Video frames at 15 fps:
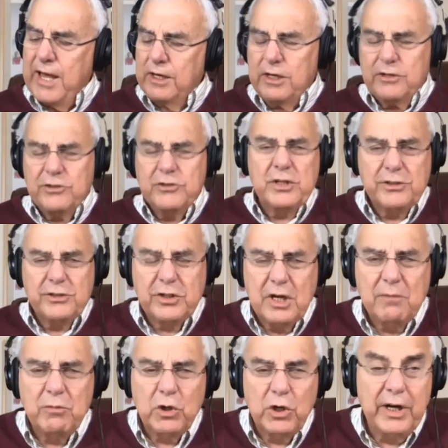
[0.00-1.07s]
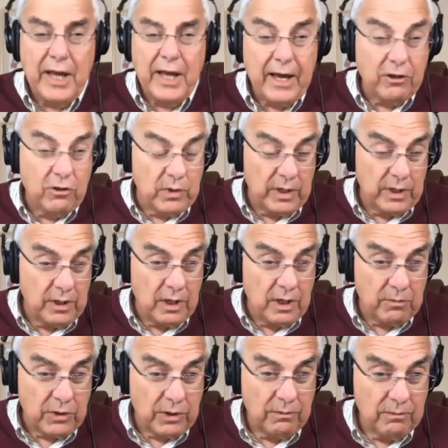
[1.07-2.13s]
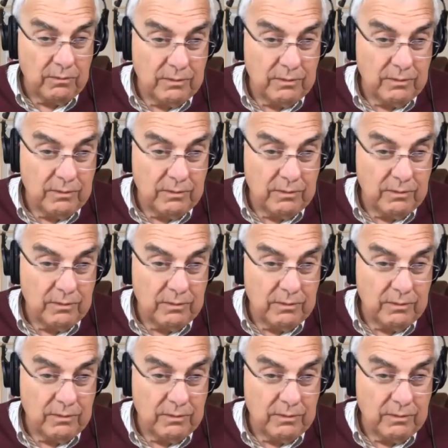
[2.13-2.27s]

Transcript: and is this number an accurate number?